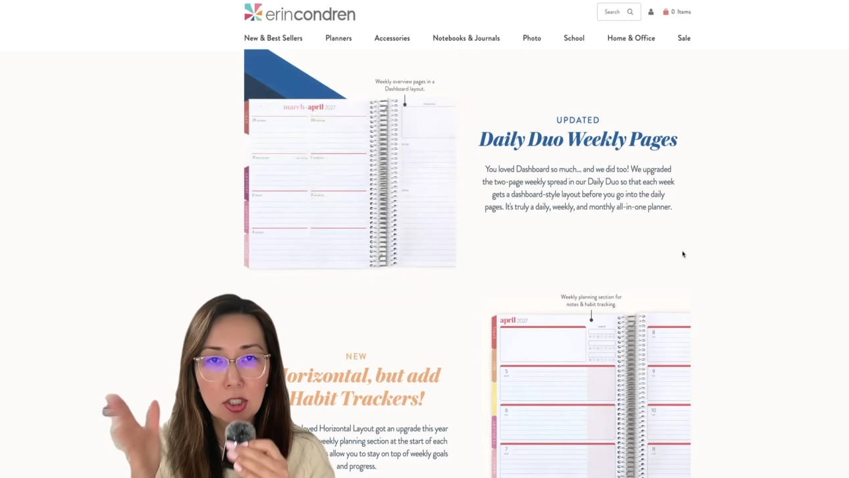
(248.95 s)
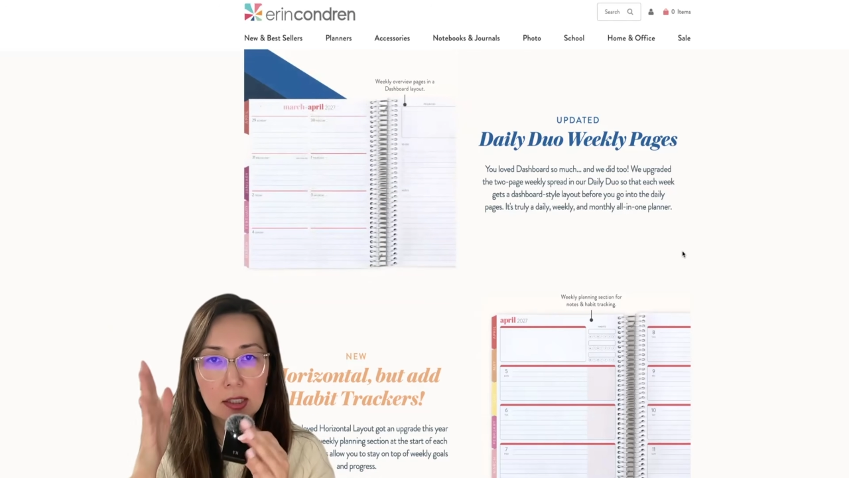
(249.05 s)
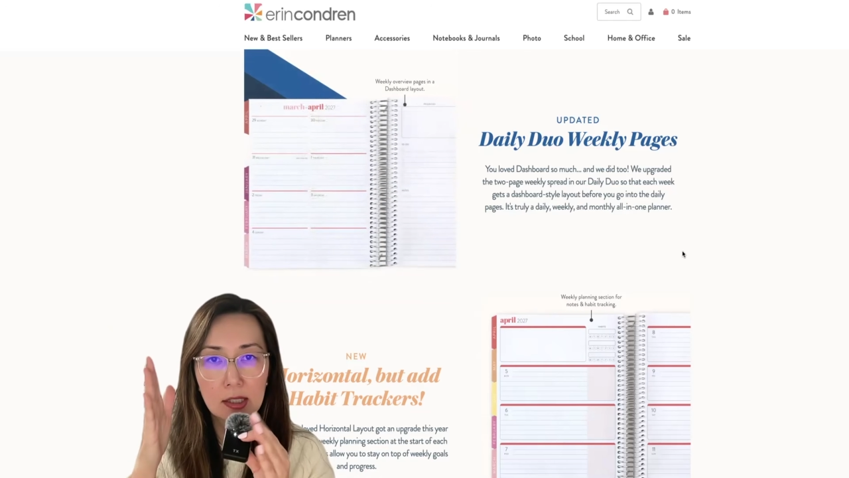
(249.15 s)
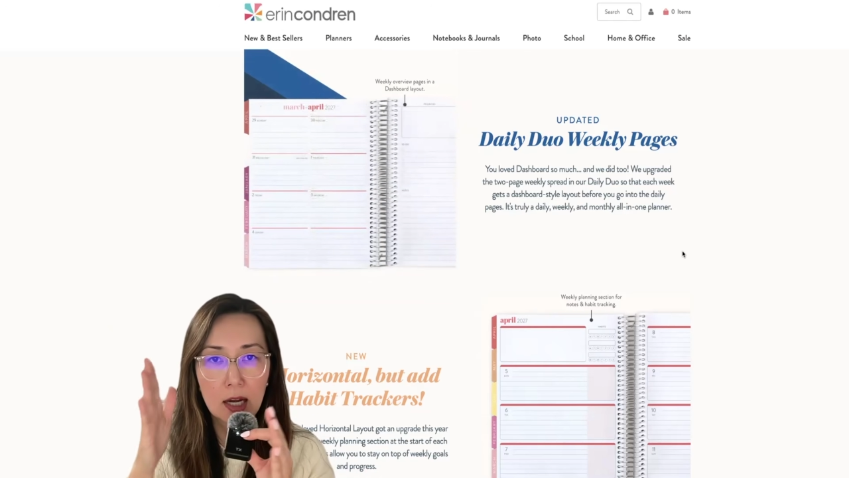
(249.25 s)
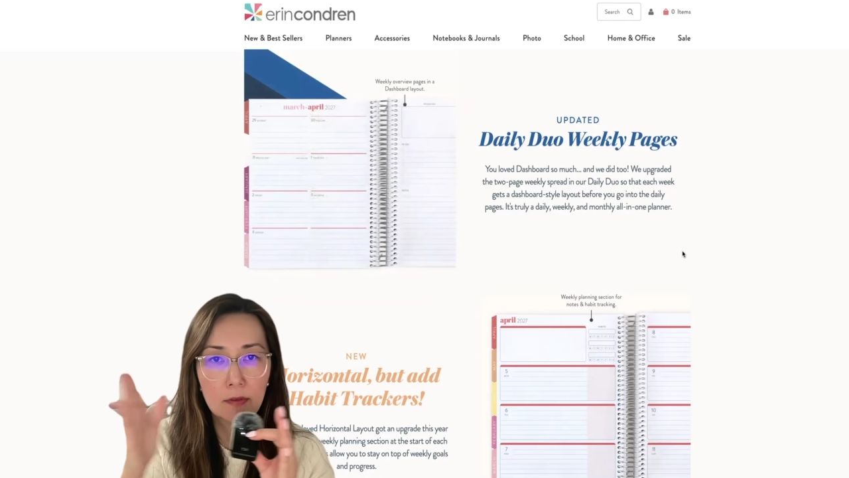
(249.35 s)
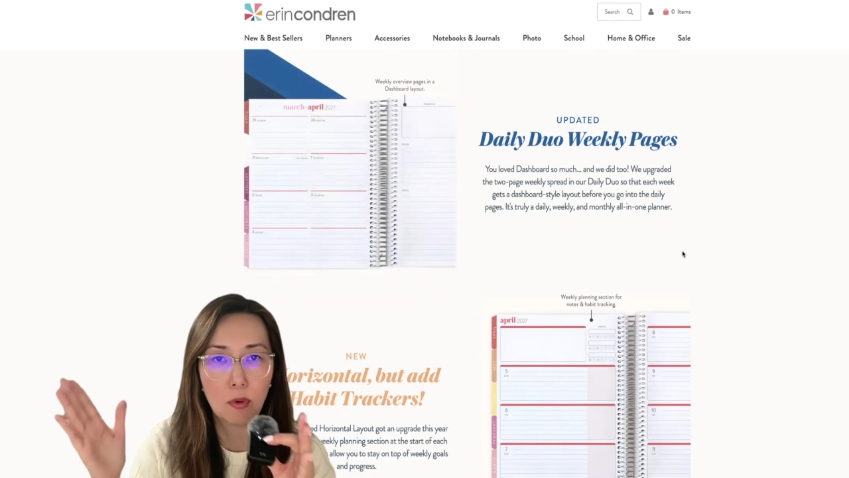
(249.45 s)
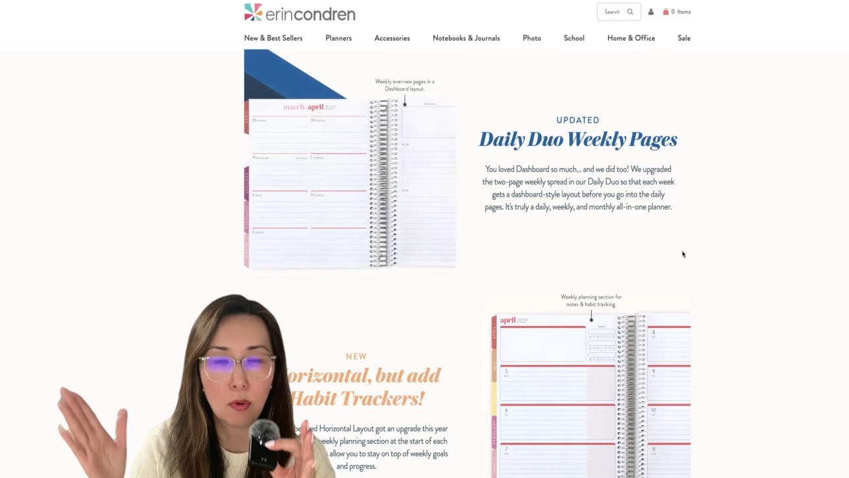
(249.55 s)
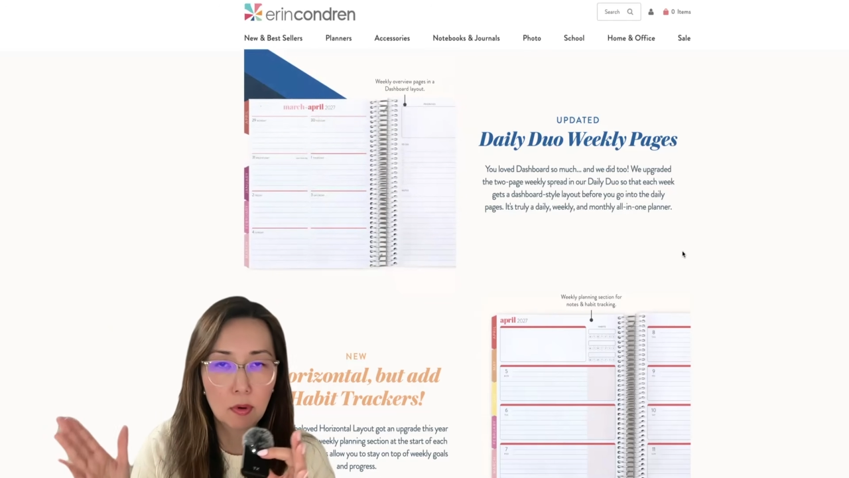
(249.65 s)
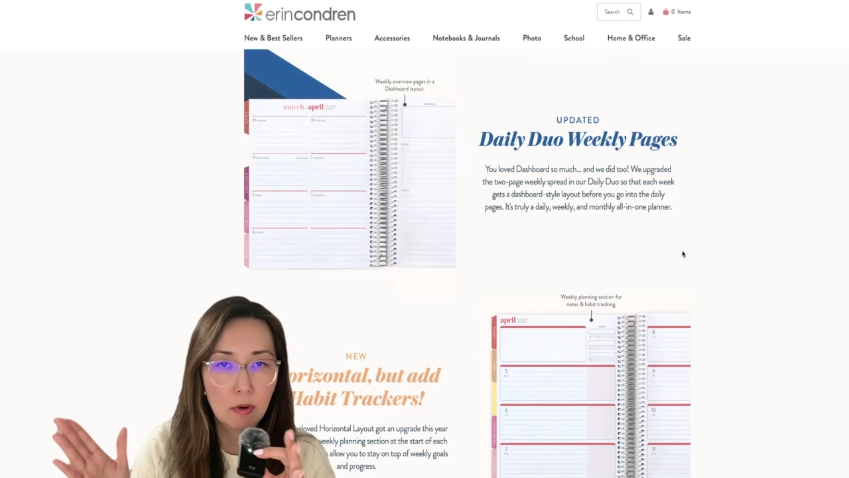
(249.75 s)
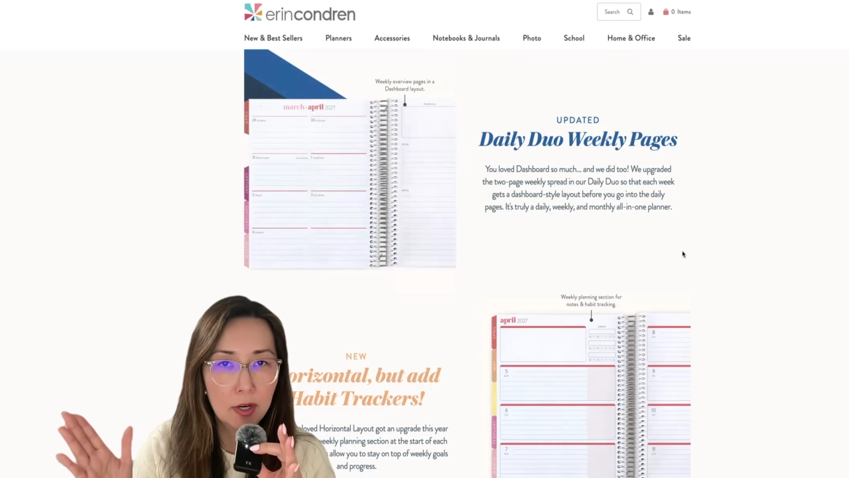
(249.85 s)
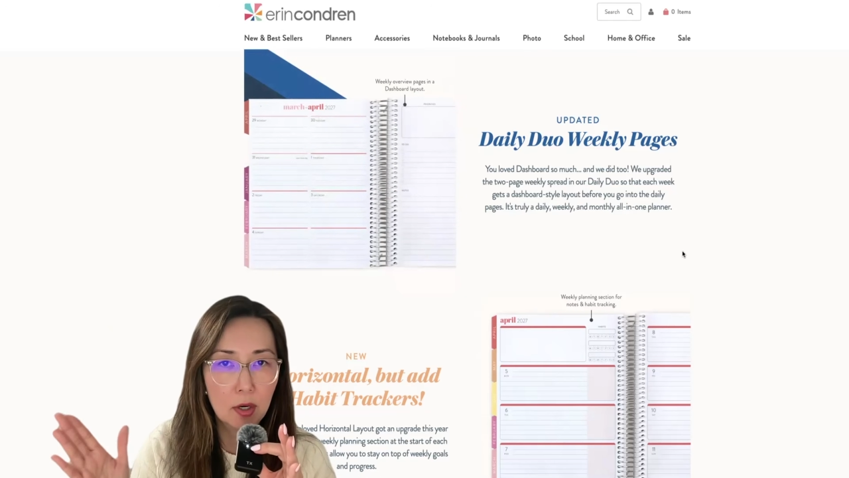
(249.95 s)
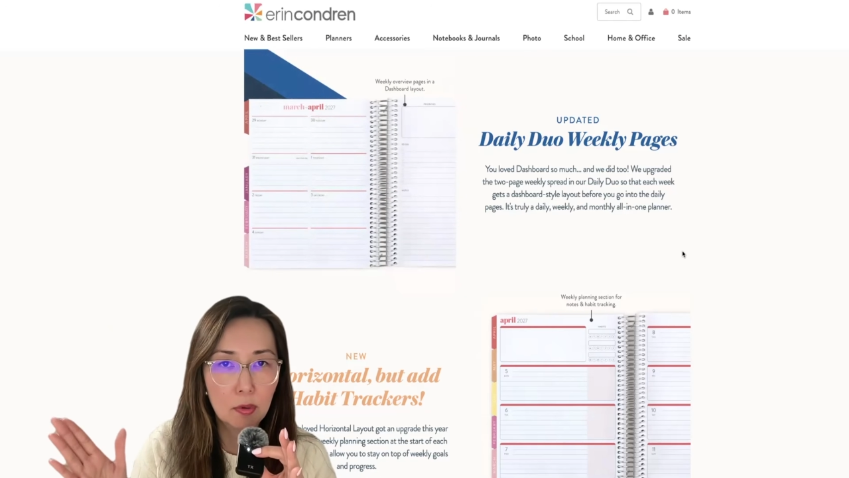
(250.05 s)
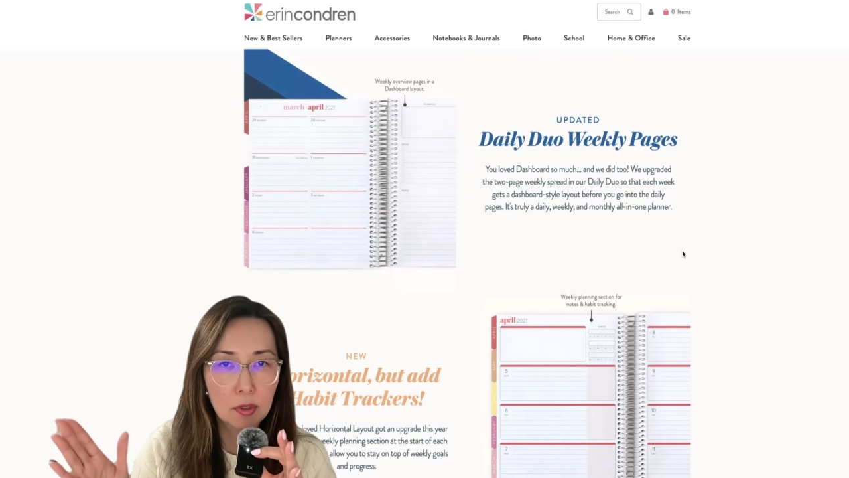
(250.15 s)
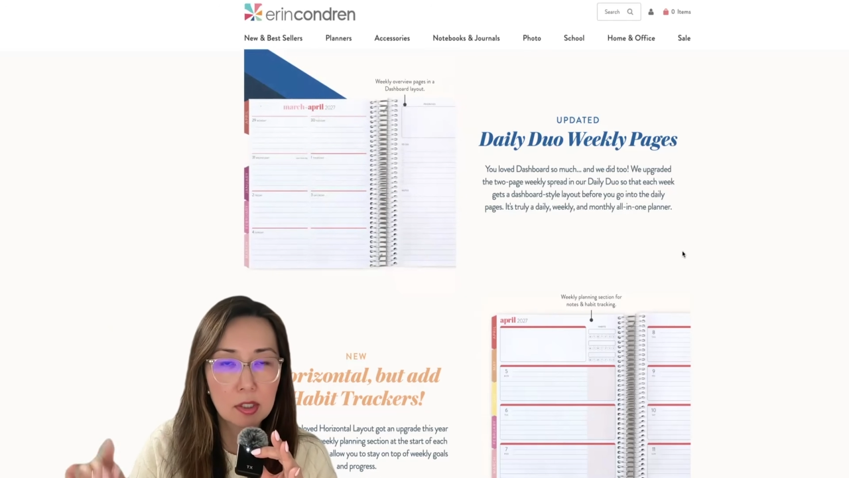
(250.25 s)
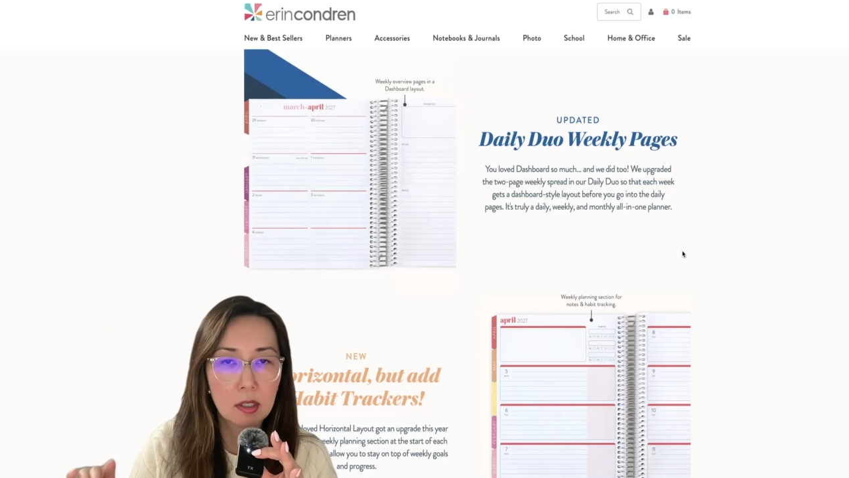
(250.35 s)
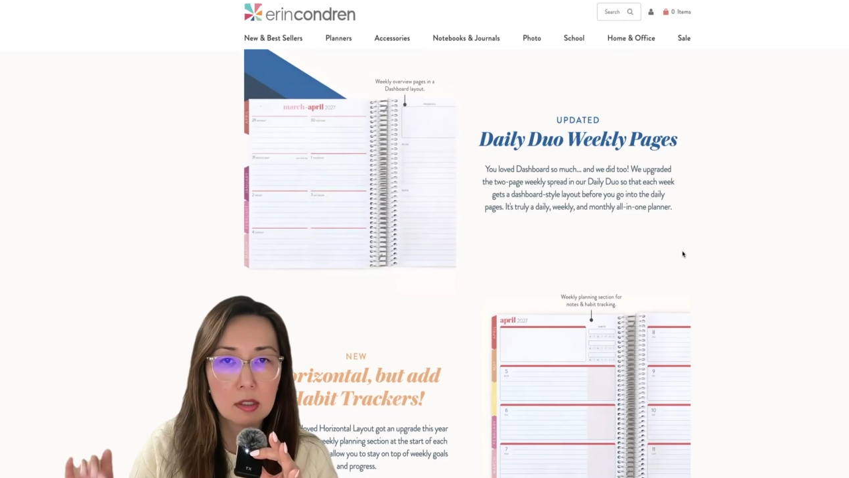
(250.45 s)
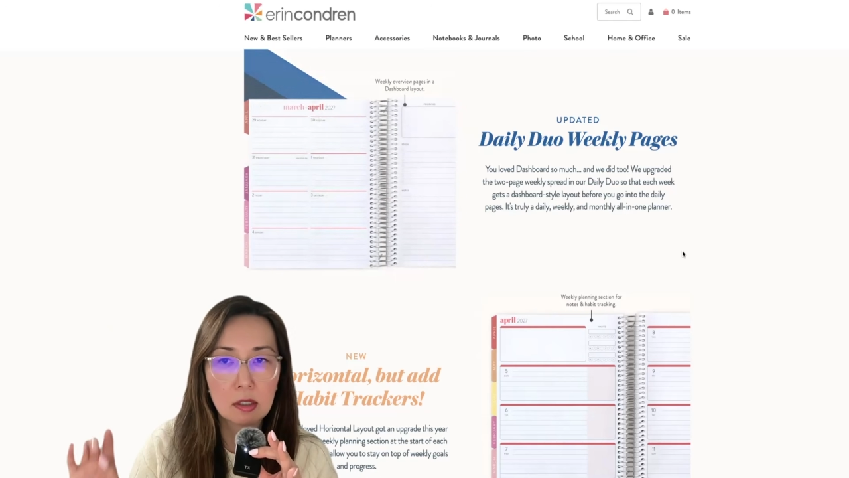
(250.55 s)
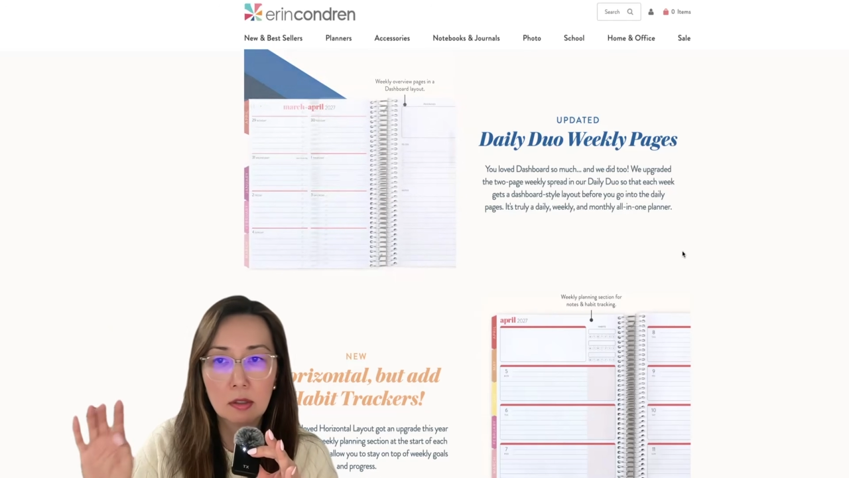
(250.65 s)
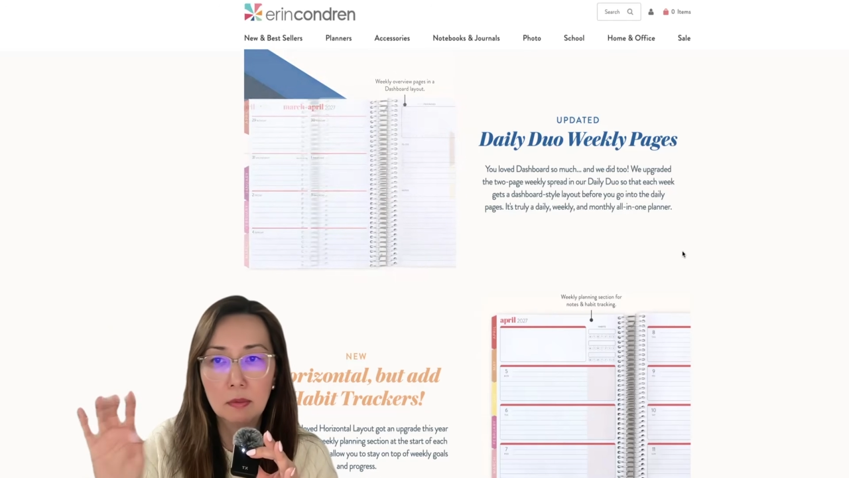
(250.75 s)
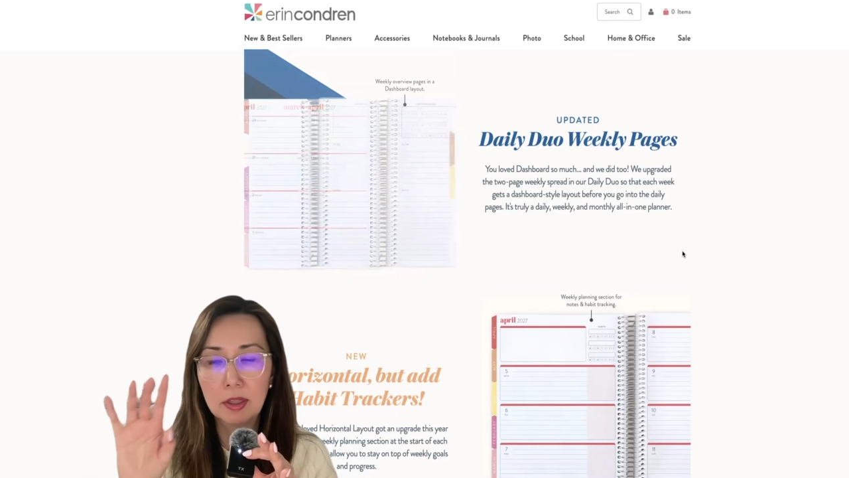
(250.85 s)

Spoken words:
and it's kind of very horizontal